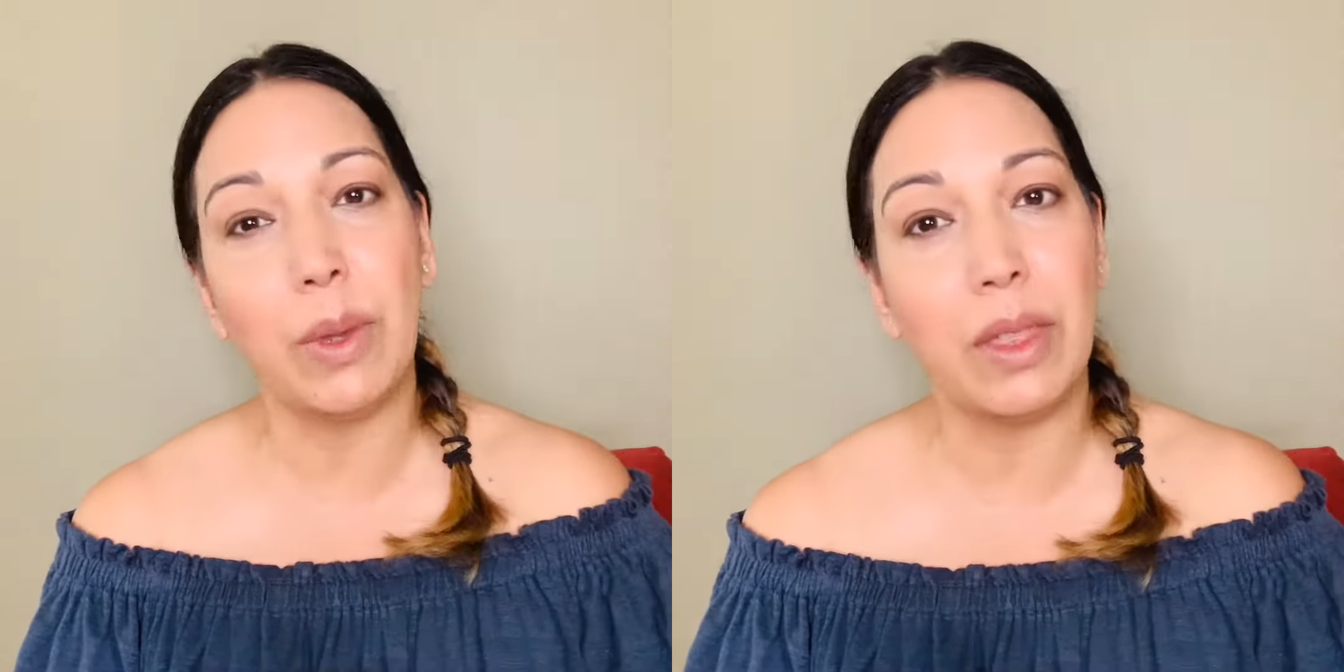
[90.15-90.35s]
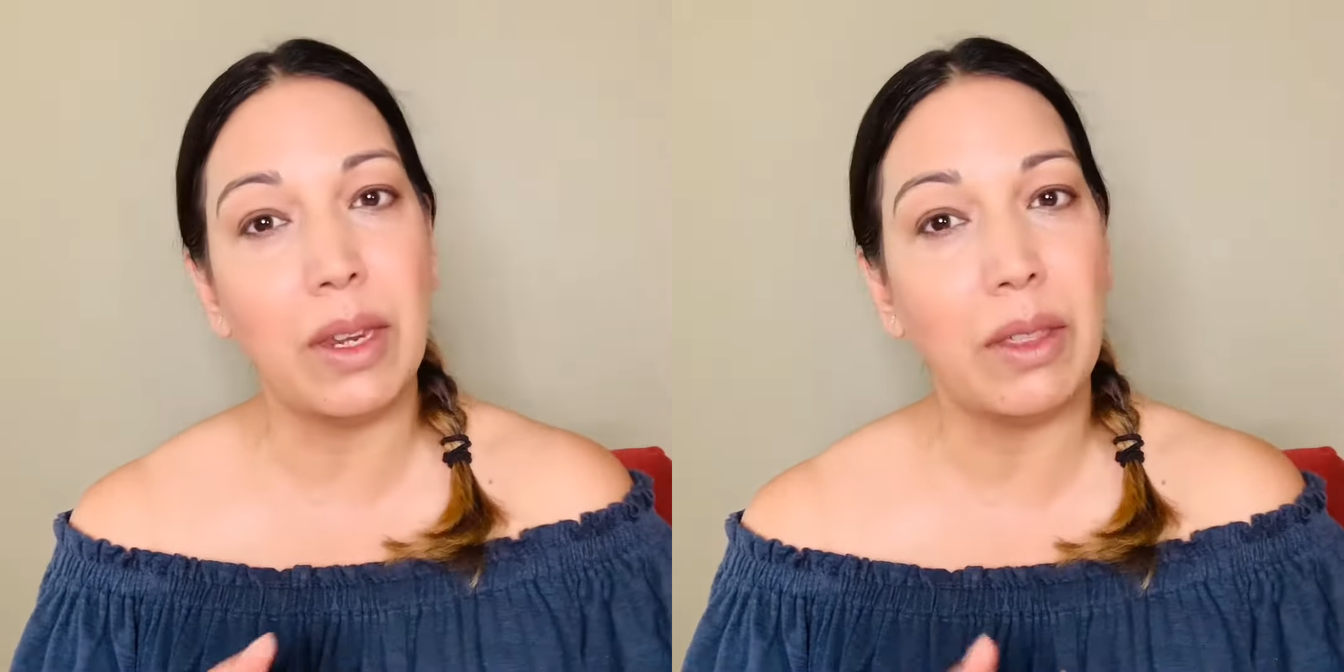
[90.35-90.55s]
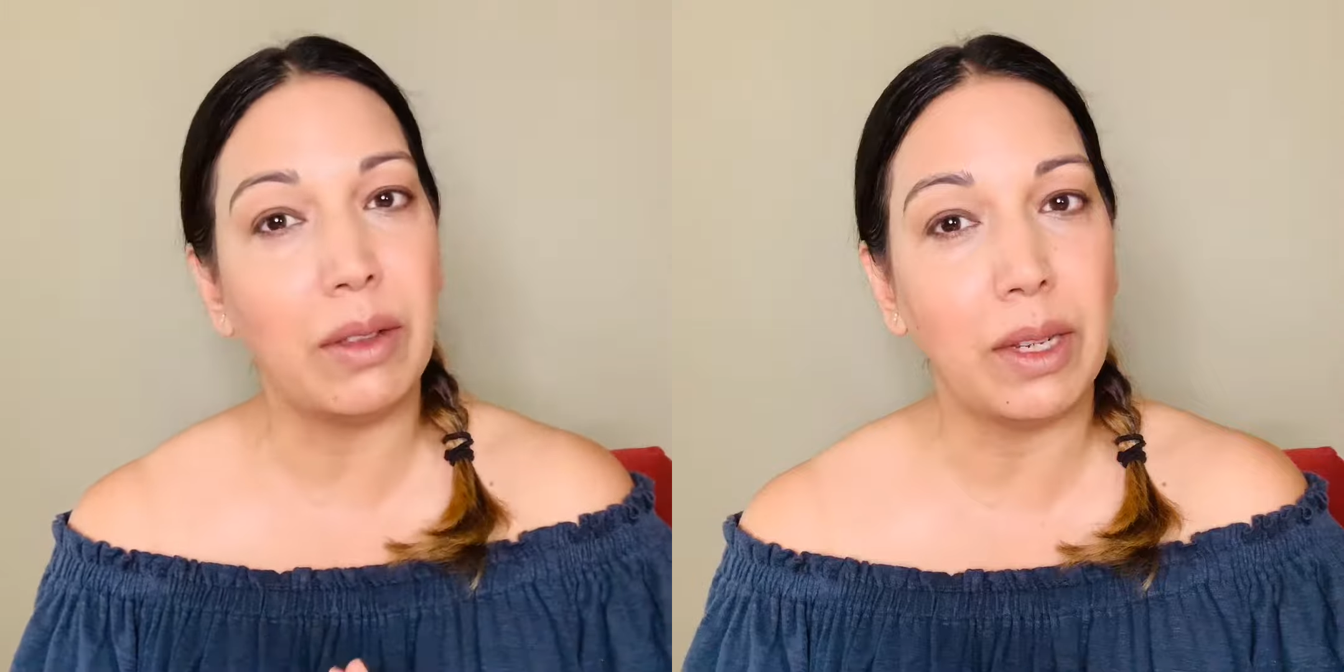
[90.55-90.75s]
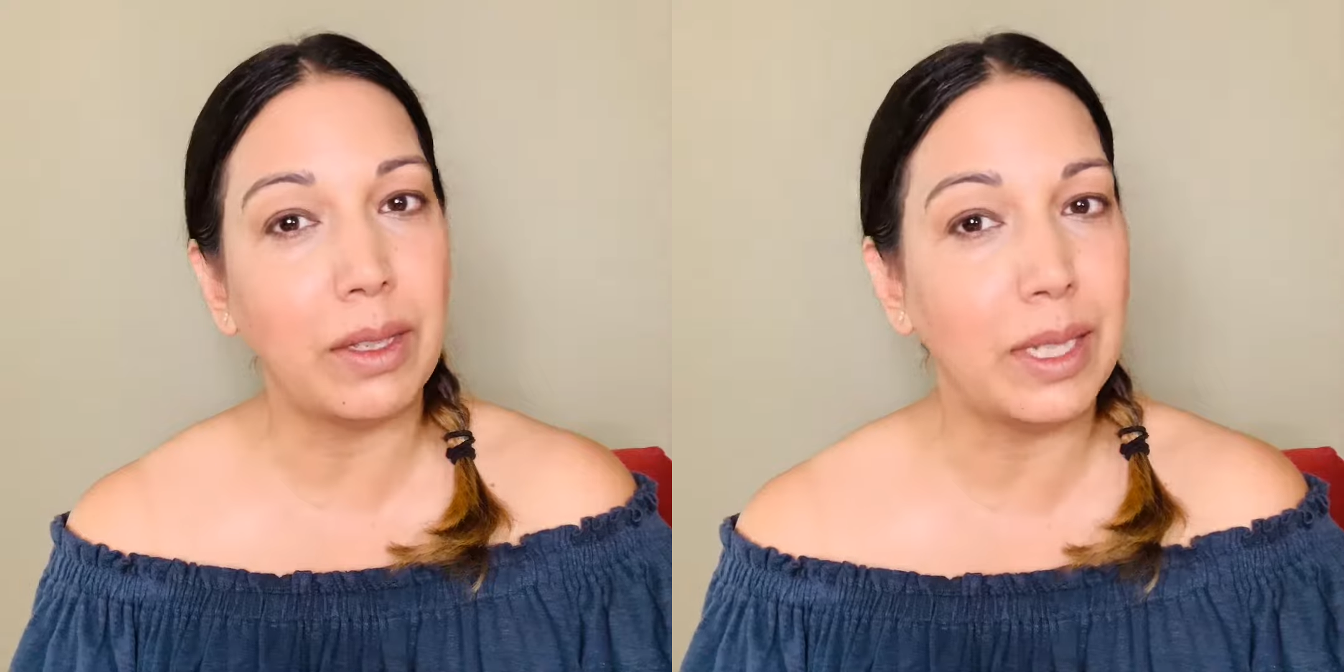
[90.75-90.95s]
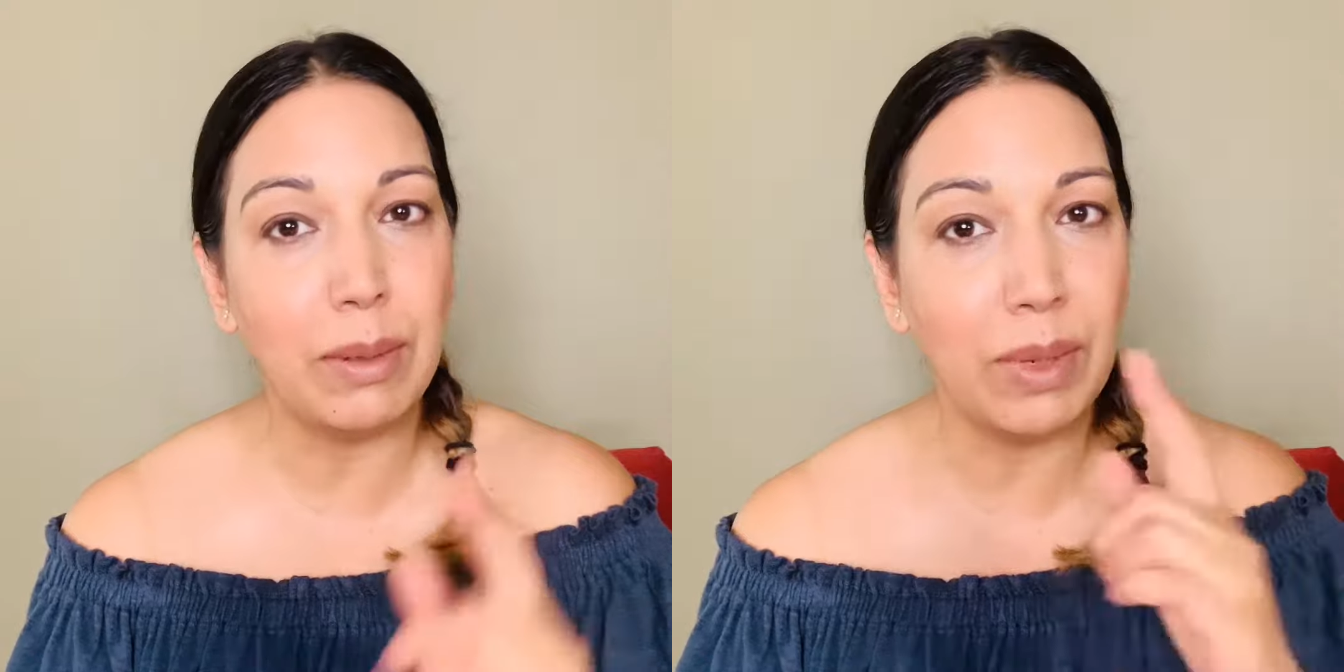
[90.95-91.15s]
with another
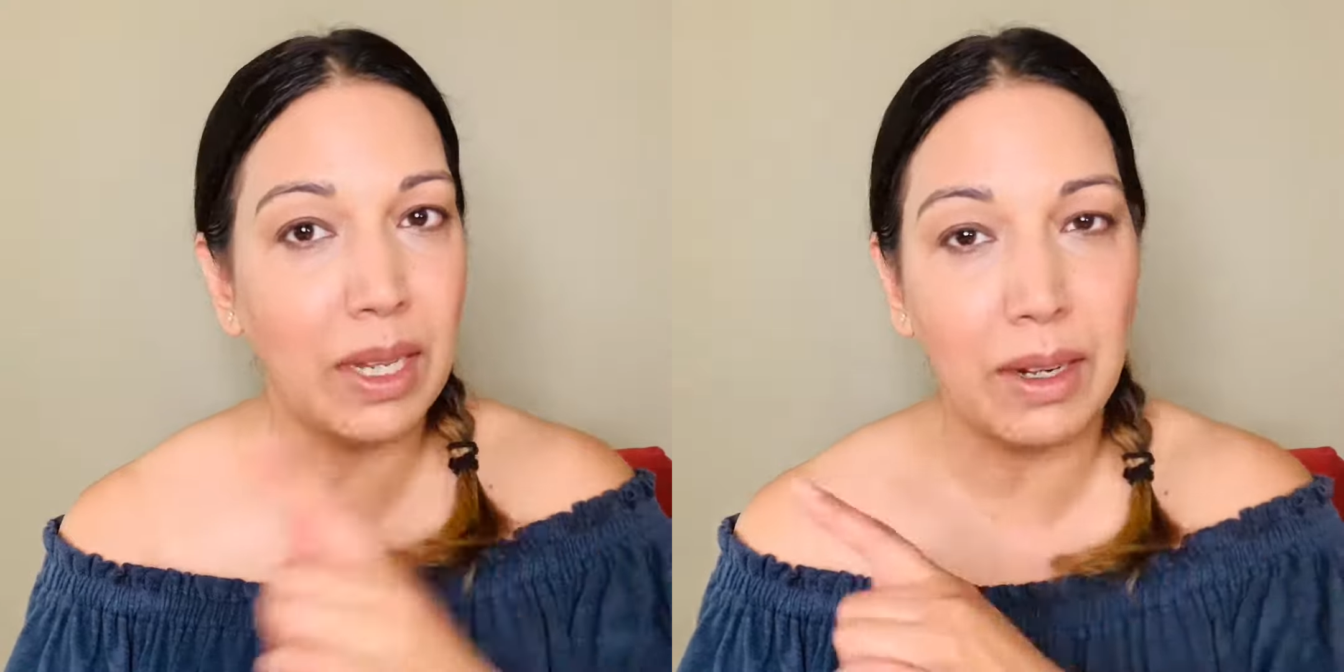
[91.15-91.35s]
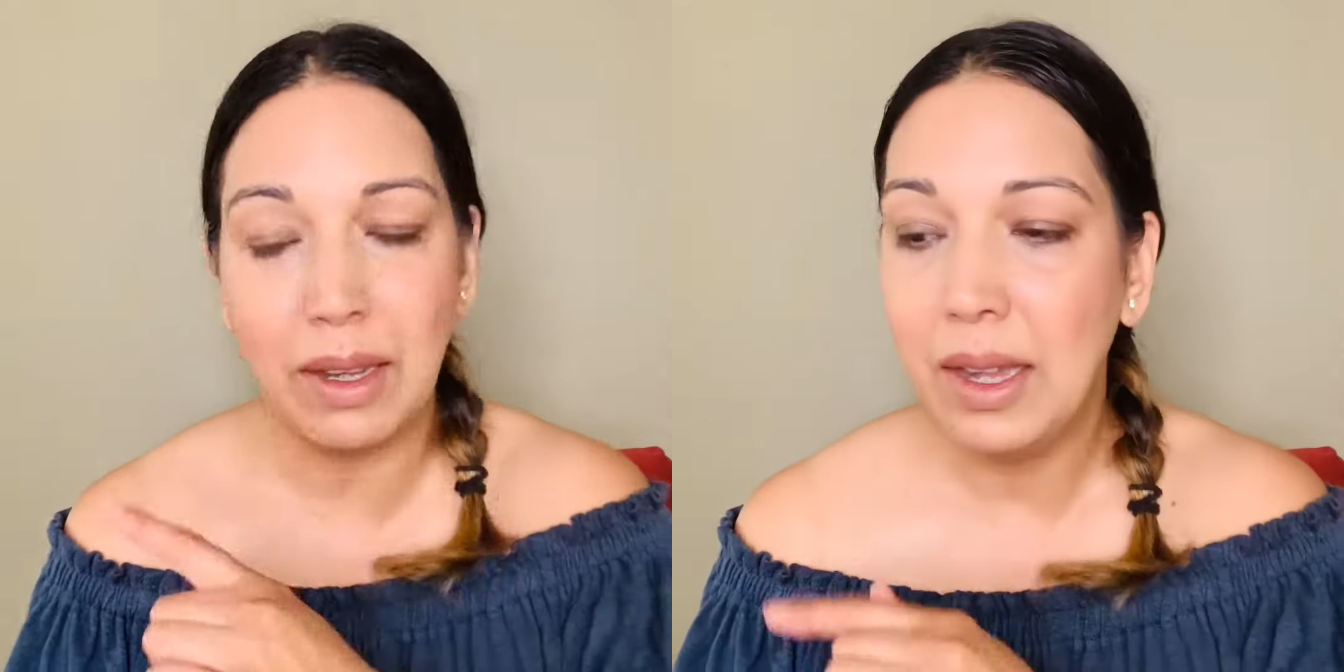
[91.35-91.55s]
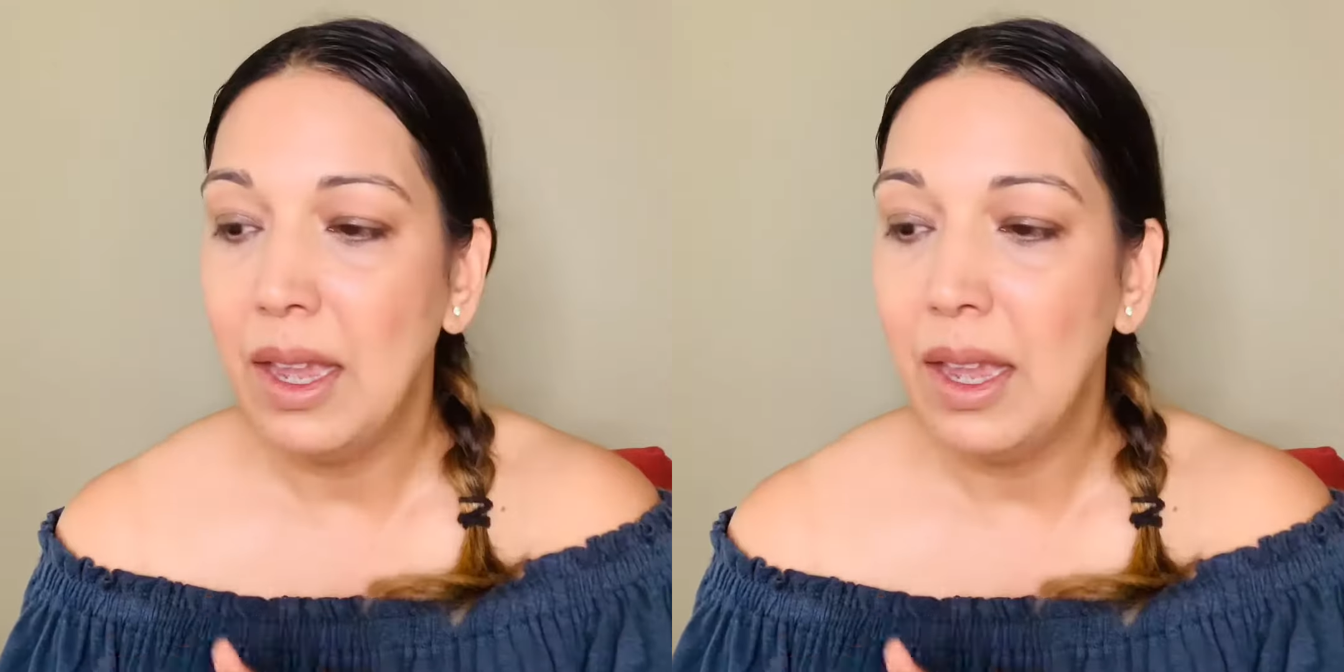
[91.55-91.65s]
little tidbit